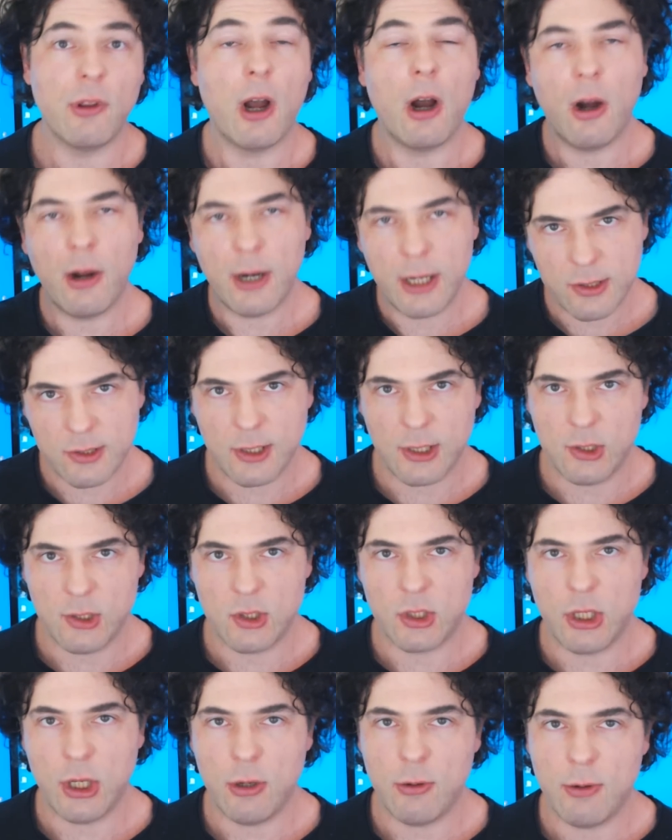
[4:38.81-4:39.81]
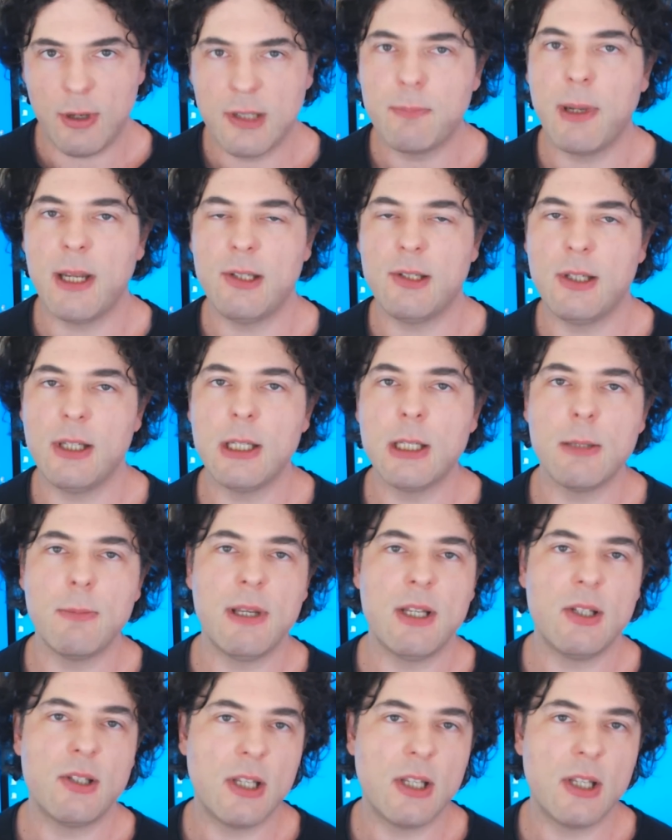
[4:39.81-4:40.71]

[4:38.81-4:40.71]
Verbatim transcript: The highest end SKU is basically the